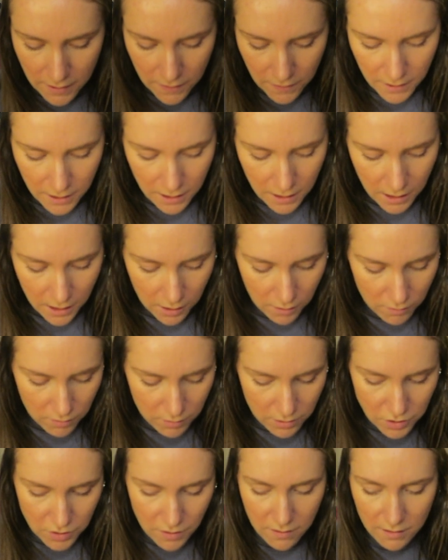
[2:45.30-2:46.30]
And then I
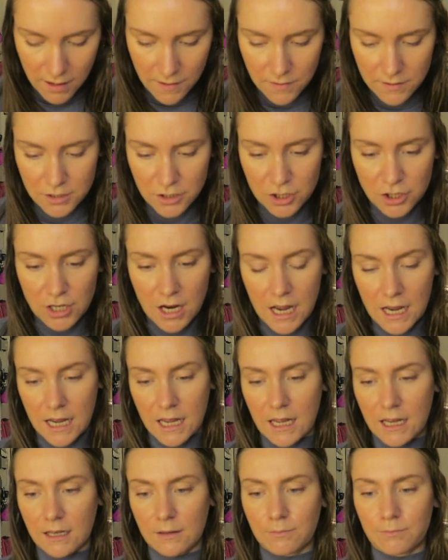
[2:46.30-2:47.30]
also just got this
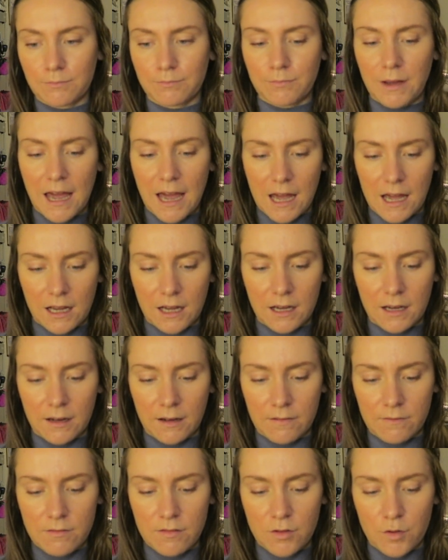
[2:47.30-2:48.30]
giant pack
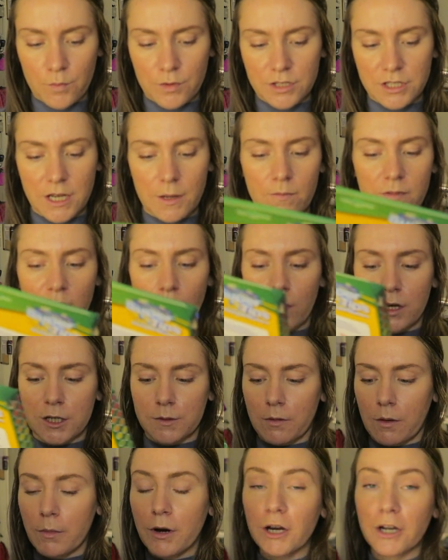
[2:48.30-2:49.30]
of Super Tips
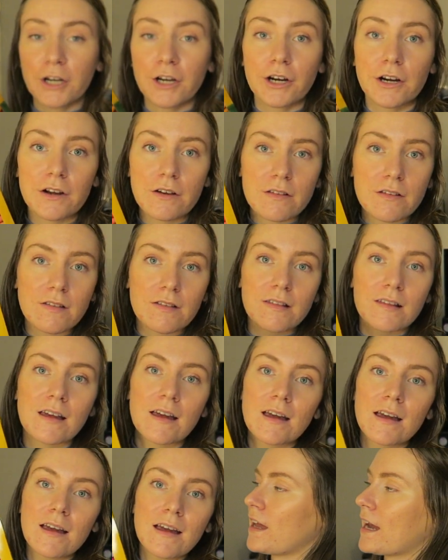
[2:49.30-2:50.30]
washable markers.
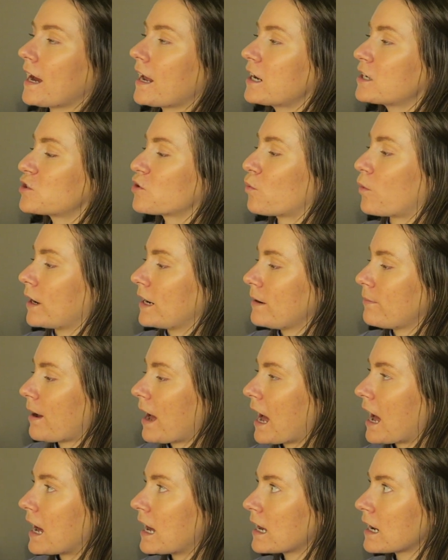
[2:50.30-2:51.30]
They had a 20
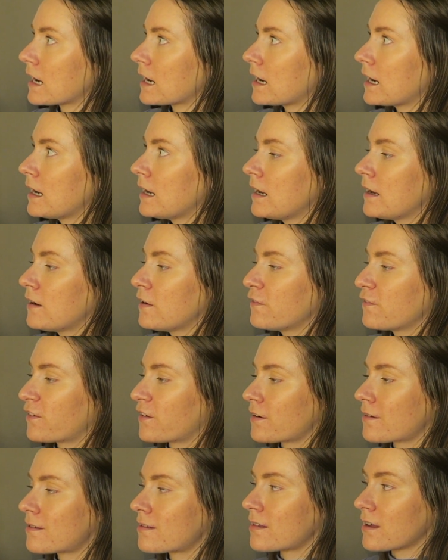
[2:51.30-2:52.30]
pack
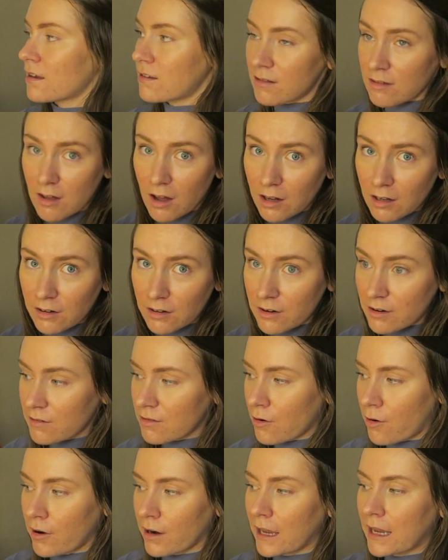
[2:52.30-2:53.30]
for
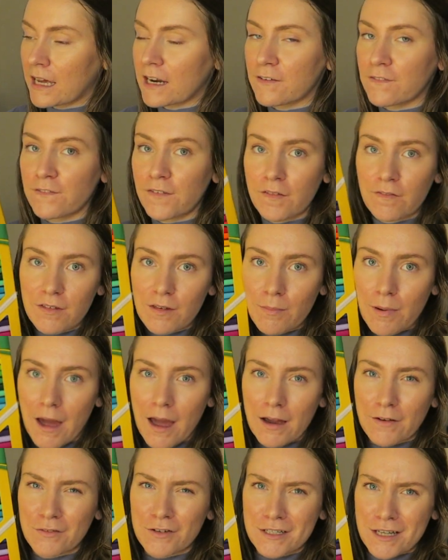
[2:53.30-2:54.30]
$6, or I could get a 50
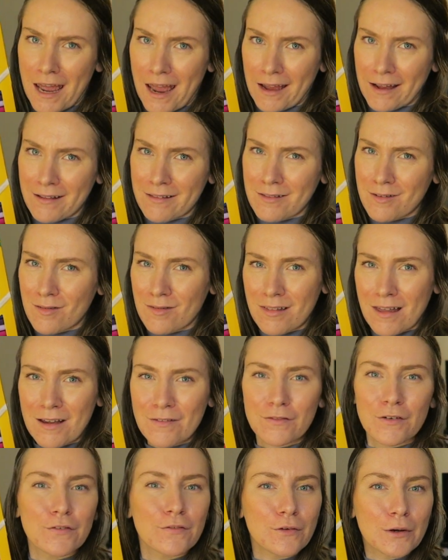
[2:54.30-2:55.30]
pack for $10. So it's like
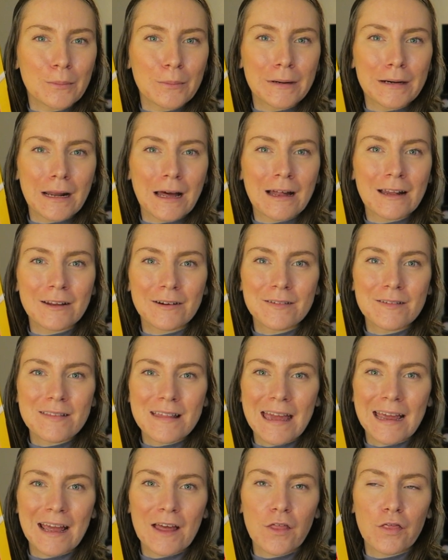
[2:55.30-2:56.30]
for $4 more,
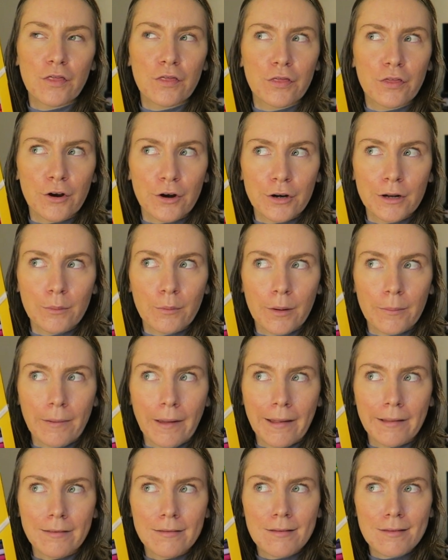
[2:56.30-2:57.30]
I get 30 more
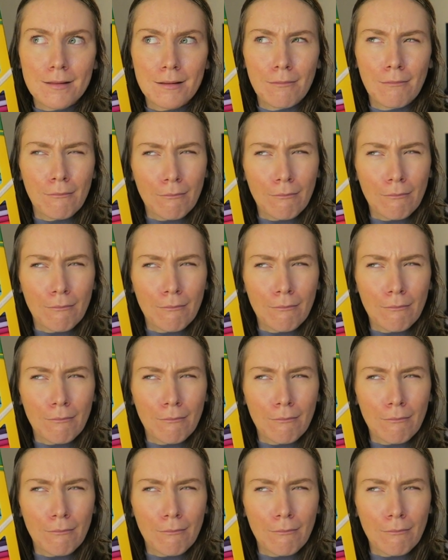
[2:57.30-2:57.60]
pens.